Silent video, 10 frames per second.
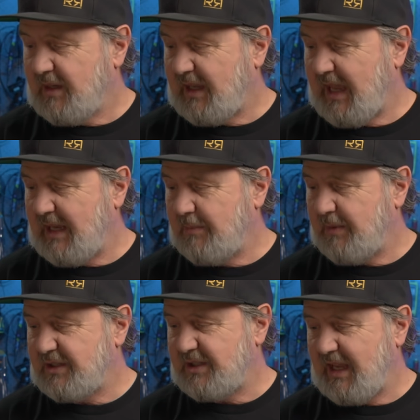CAN
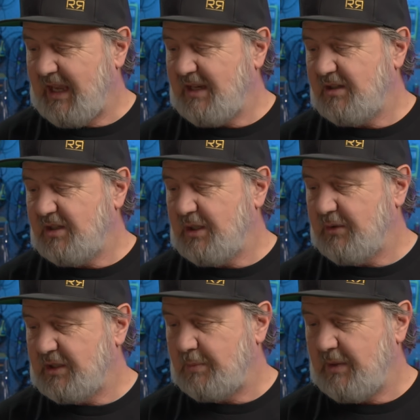bus, and
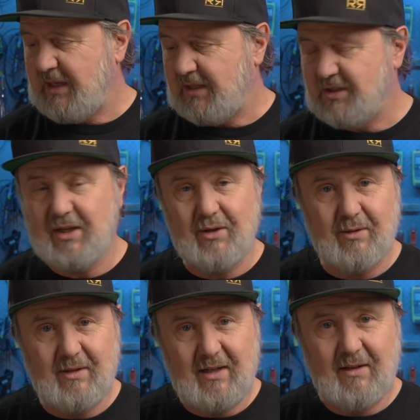USB,
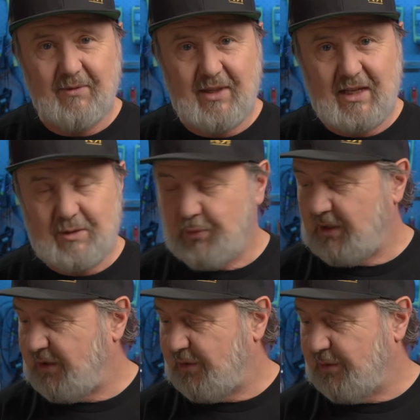so that's
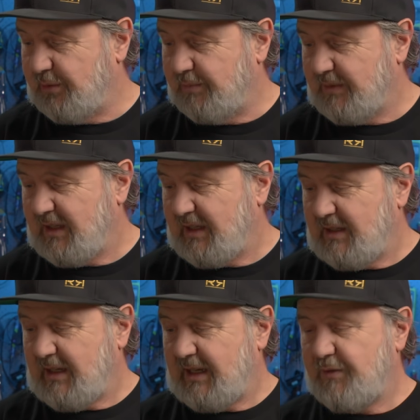pretty cool.
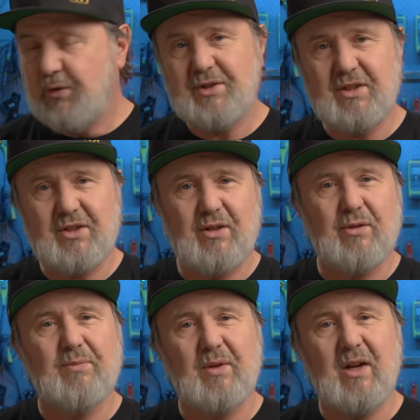And of course, it's
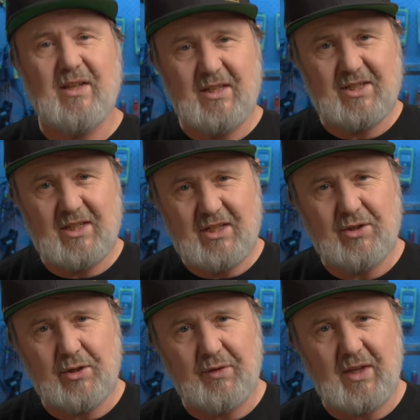got IEC
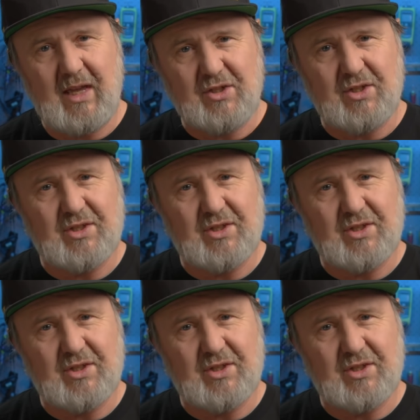certification.